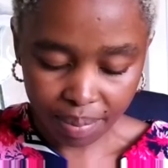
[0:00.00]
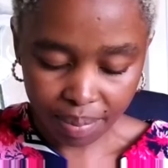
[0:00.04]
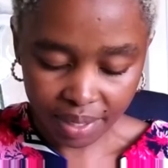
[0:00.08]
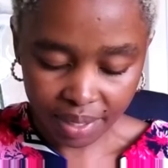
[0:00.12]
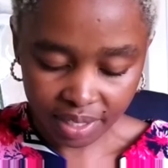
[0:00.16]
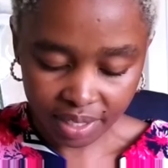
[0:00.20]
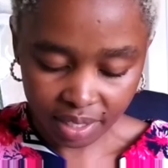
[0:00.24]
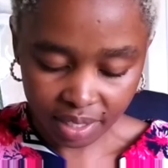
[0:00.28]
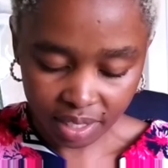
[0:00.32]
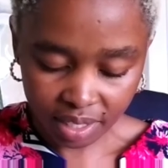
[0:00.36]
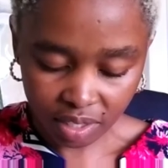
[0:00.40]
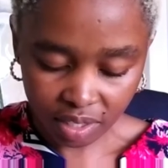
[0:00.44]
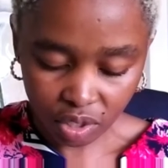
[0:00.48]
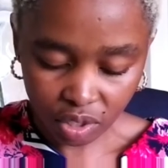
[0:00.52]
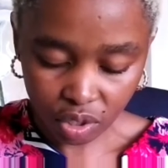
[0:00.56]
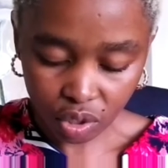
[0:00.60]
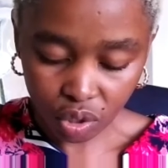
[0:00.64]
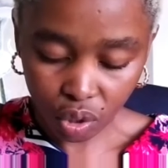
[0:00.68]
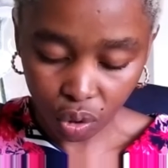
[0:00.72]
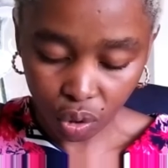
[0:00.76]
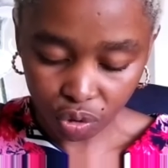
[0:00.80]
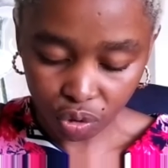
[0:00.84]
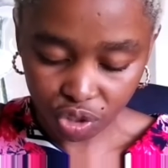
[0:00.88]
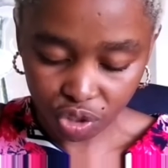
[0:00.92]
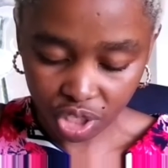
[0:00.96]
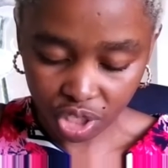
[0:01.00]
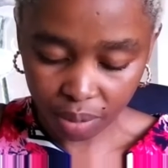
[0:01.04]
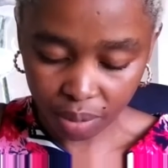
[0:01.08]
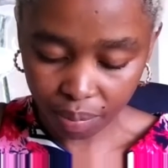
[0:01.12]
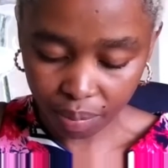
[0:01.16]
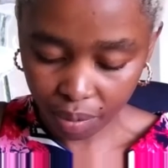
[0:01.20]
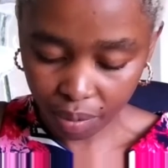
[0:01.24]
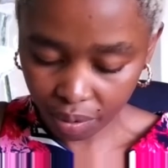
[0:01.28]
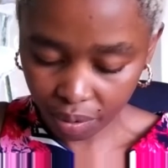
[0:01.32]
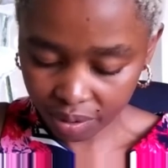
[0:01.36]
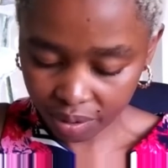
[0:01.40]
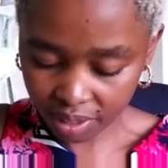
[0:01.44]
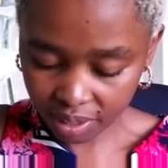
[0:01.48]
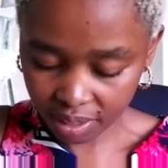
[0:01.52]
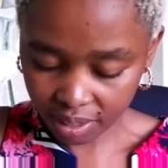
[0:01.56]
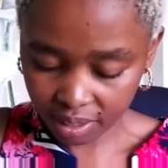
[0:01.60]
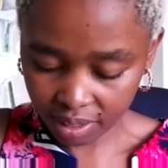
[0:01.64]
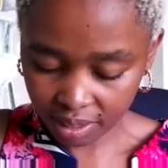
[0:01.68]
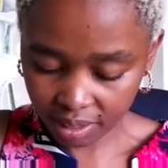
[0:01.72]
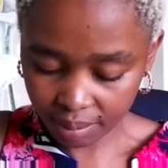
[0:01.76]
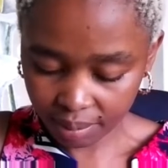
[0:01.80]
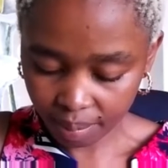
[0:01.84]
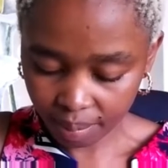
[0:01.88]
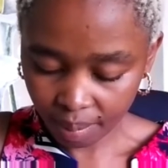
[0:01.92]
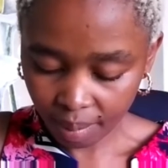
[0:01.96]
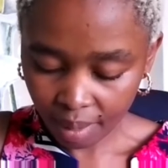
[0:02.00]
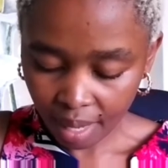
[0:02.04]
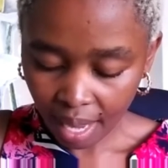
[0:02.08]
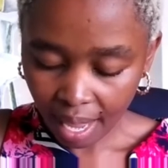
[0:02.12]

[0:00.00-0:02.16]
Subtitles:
business coaching process.